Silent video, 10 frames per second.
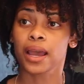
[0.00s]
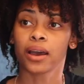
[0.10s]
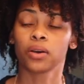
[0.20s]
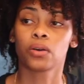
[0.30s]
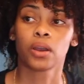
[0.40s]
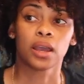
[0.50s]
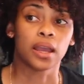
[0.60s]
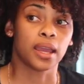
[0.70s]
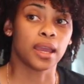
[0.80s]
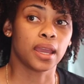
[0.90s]
out.
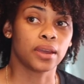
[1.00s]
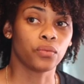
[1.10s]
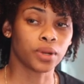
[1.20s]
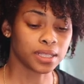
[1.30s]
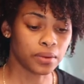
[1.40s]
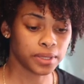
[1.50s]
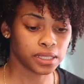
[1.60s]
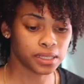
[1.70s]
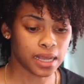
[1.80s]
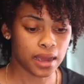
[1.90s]
And once I rinse
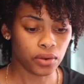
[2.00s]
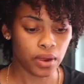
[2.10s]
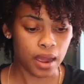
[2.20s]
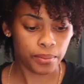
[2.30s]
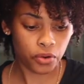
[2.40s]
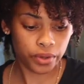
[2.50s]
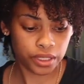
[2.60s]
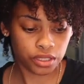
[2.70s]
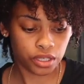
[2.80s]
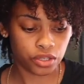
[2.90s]
this out, I'm
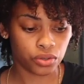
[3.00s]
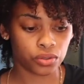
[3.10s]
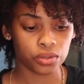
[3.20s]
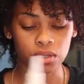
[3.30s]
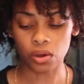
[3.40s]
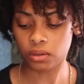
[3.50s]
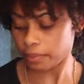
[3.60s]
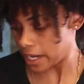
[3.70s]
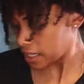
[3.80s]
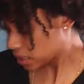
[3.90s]
going to use the Olaplex.